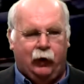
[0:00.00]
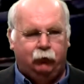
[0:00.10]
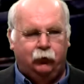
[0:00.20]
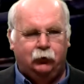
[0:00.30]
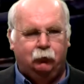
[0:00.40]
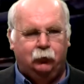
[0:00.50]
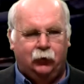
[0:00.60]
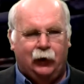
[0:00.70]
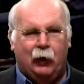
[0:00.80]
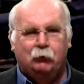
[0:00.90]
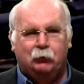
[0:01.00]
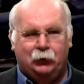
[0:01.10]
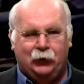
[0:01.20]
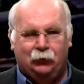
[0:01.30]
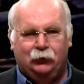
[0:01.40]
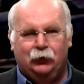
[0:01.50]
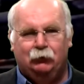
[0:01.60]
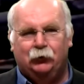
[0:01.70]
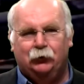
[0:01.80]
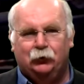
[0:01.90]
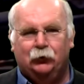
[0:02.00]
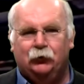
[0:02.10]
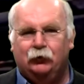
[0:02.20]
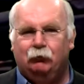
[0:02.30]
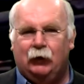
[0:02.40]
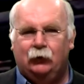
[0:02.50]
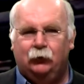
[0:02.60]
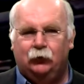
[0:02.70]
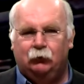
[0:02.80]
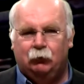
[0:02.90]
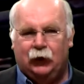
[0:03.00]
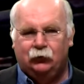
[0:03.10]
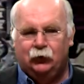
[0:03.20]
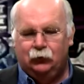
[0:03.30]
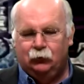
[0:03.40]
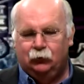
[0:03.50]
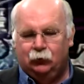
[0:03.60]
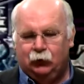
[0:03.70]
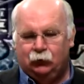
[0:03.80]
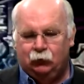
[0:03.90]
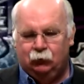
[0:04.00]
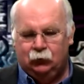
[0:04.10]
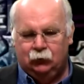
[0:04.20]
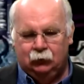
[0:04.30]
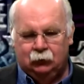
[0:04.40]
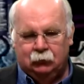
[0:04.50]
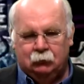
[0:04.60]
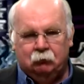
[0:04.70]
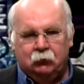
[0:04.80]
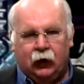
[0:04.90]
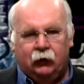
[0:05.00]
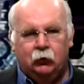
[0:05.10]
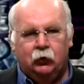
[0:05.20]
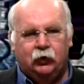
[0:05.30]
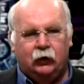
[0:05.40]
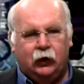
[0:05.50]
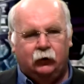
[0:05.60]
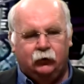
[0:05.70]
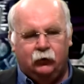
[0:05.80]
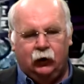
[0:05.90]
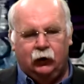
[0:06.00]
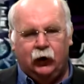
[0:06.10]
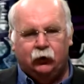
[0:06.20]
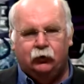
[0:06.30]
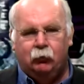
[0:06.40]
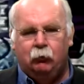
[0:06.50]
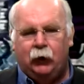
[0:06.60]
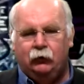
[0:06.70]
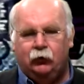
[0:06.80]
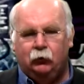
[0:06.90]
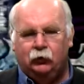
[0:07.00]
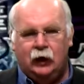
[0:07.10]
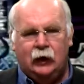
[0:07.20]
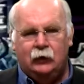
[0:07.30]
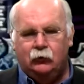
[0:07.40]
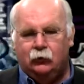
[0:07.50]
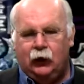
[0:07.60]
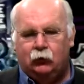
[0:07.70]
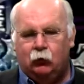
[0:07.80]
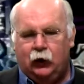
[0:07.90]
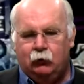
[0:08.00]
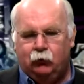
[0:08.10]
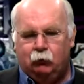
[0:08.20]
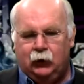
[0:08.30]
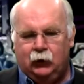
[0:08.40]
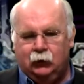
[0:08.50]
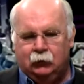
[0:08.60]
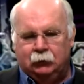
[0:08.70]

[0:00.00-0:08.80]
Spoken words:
effort had upped production of all sorts of metals and plastics and all the rest of it. And there was a customer base that was keen to get away from the